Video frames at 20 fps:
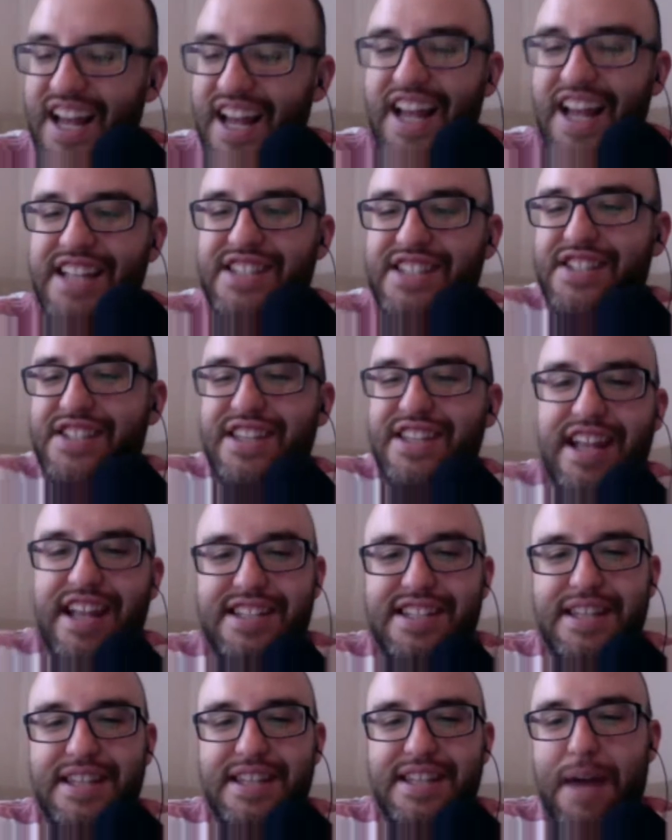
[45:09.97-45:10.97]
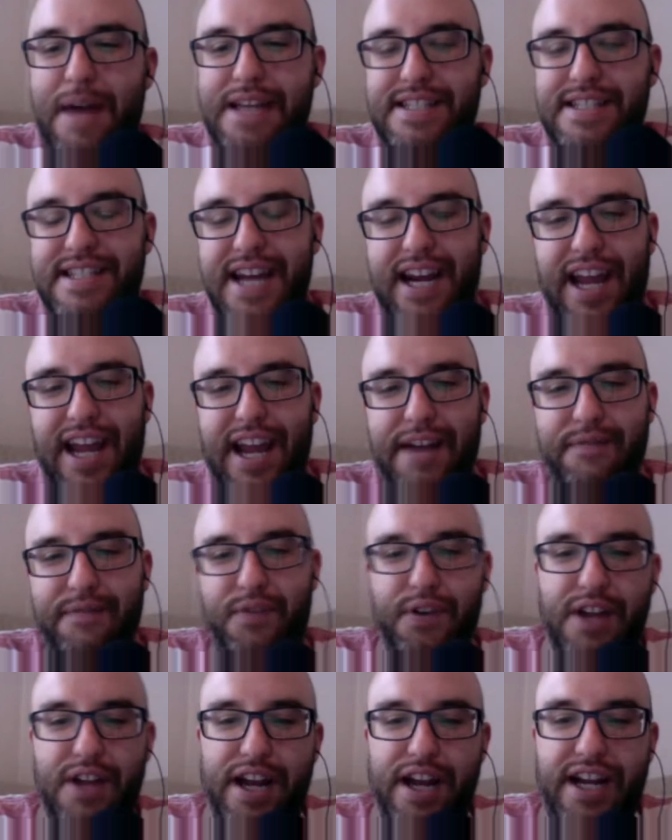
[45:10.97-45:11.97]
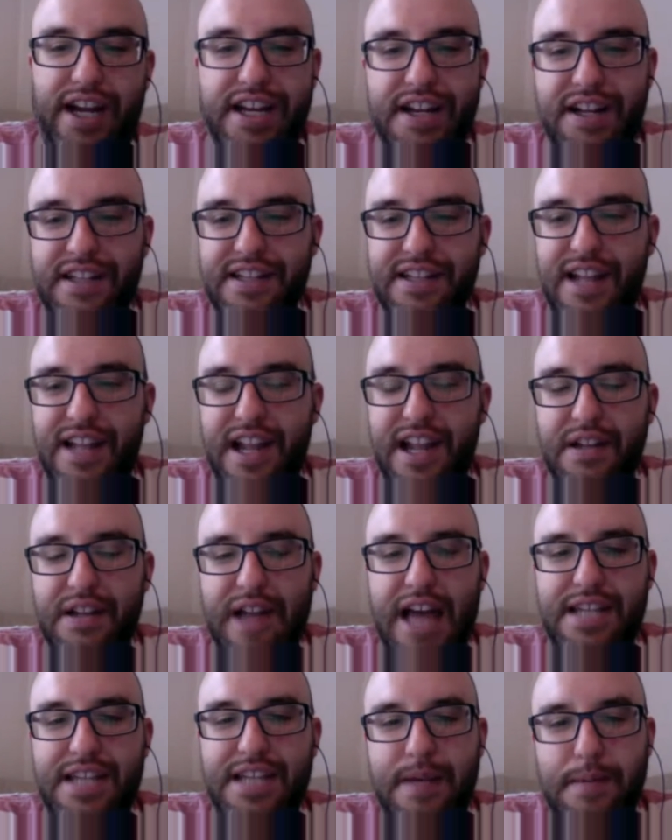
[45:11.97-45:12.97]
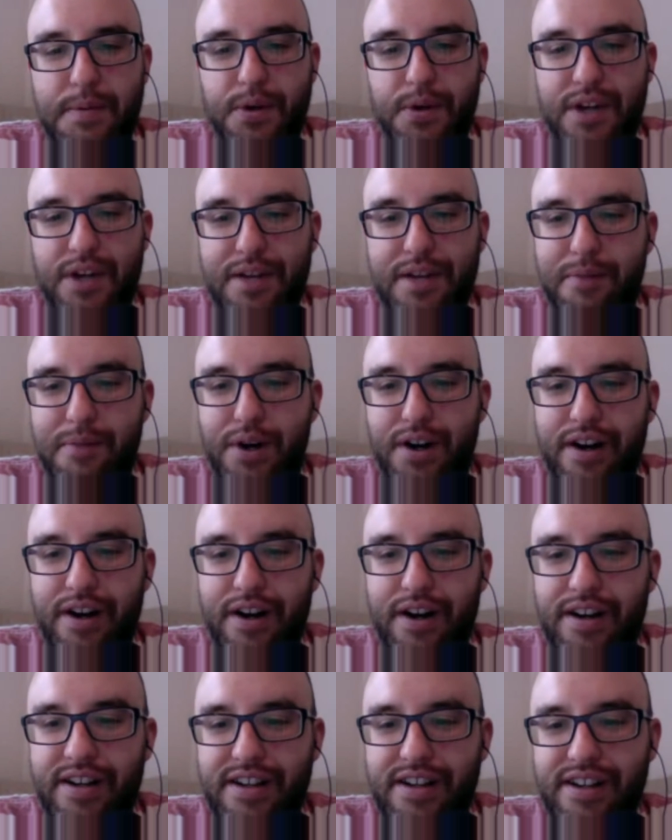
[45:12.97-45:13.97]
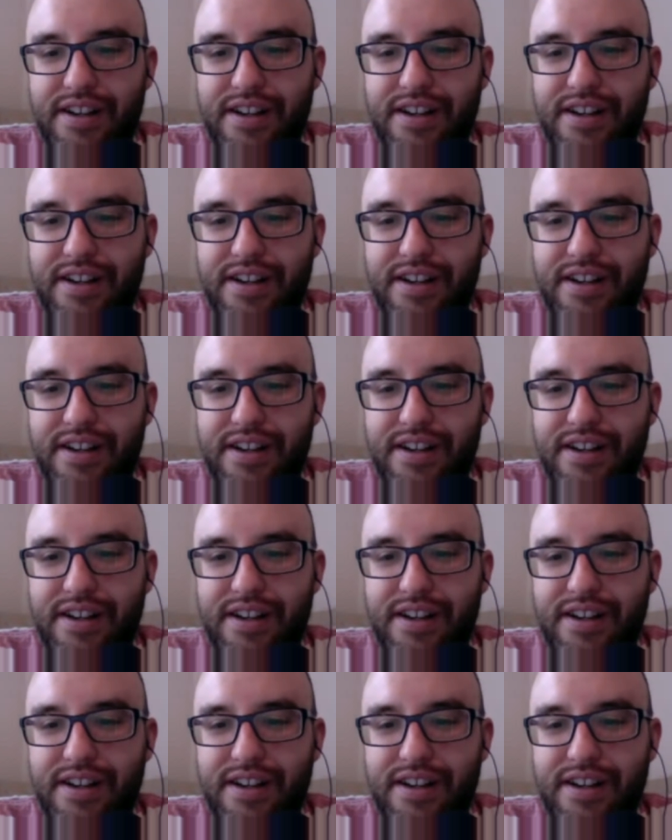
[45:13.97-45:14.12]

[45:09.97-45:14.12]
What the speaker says: It's the best decade for like less people get murdered.